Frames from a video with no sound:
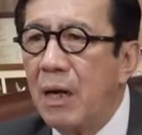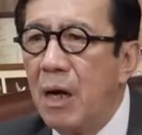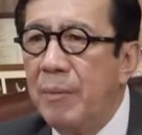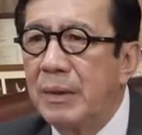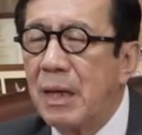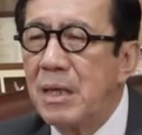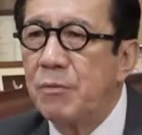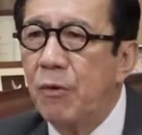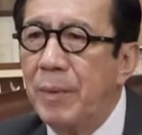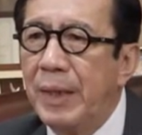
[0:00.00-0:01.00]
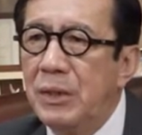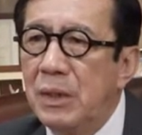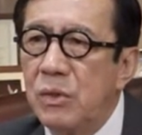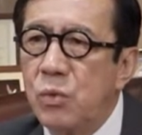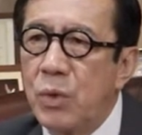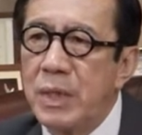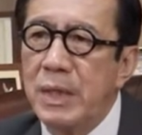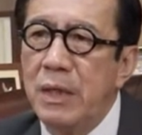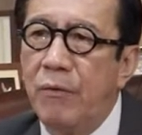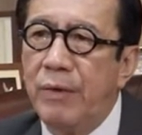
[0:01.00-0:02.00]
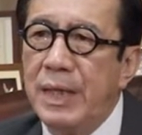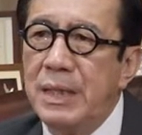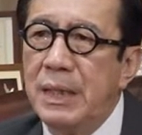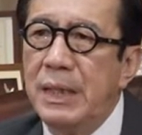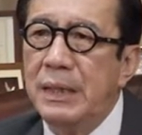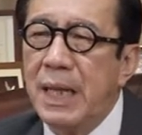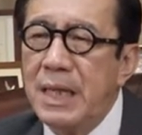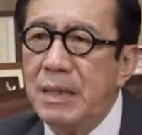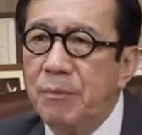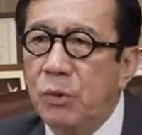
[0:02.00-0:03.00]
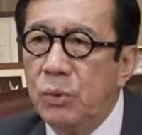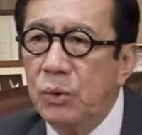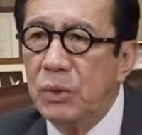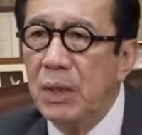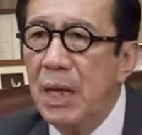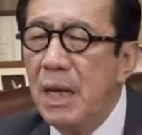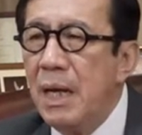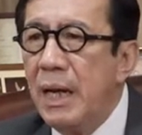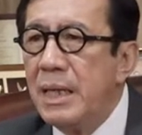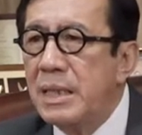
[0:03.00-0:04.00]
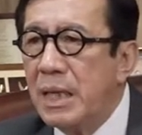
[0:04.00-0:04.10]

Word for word: economic transformation towards innovation-intensive goods and